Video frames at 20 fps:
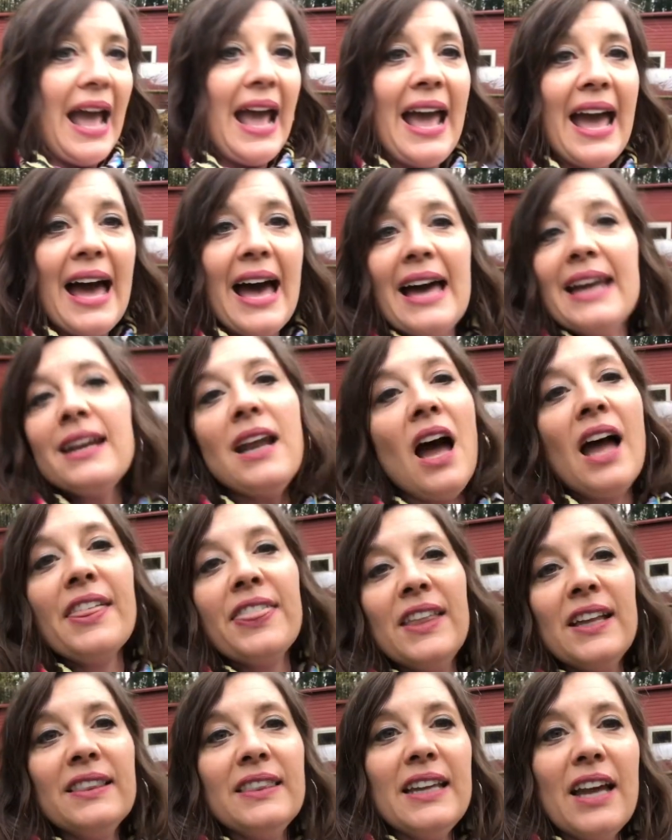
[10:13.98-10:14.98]
And I
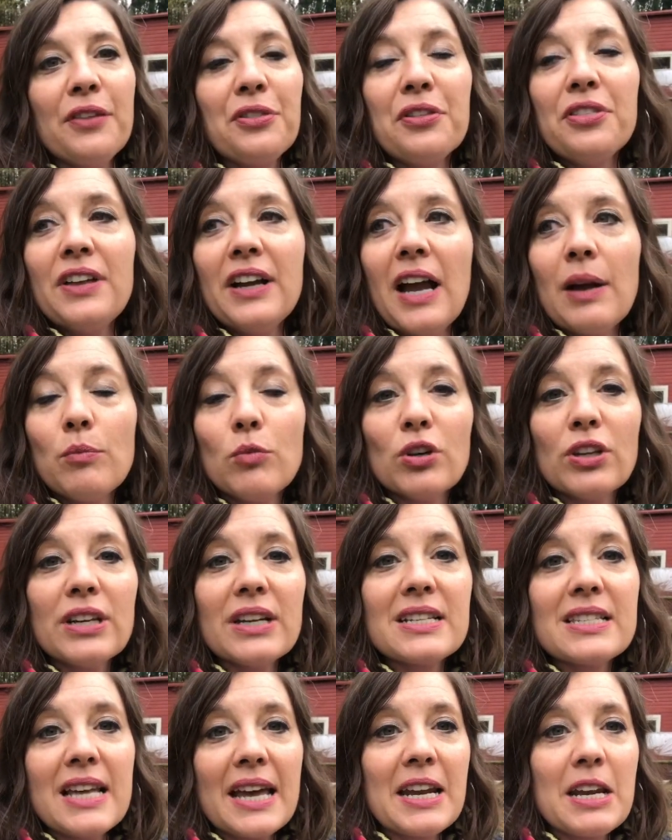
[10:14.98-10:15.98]
think the other thing I'm really
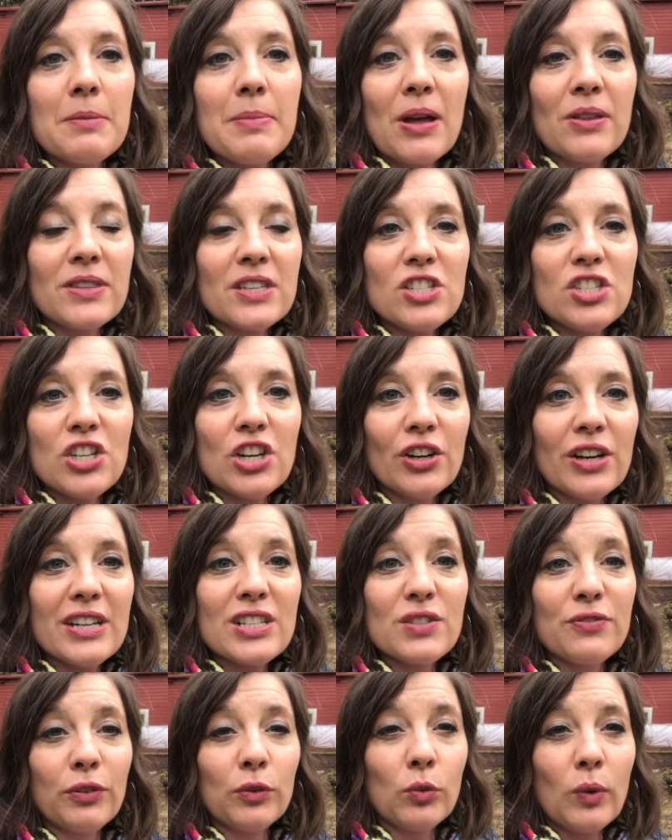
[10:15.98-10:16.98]
excited about this year
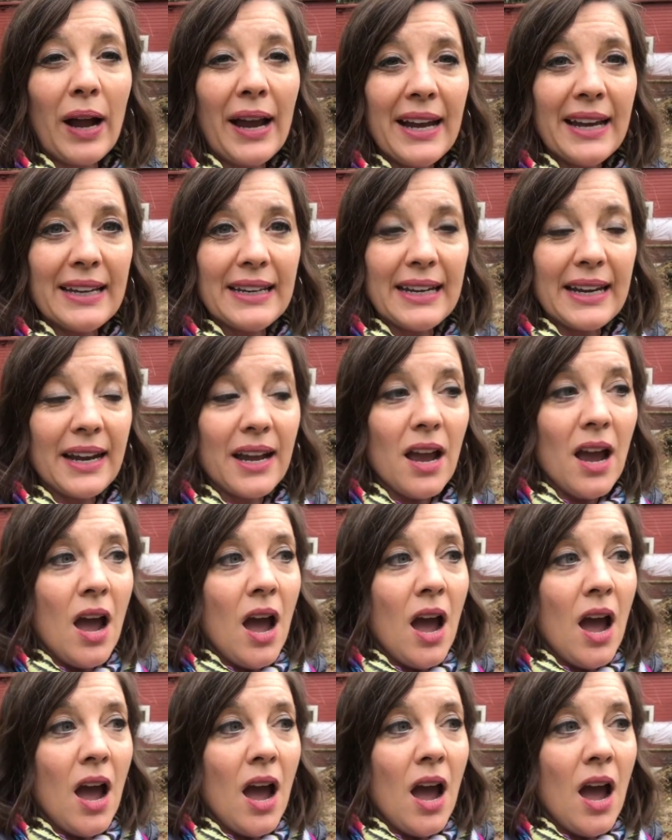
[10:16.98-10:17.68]
is variety.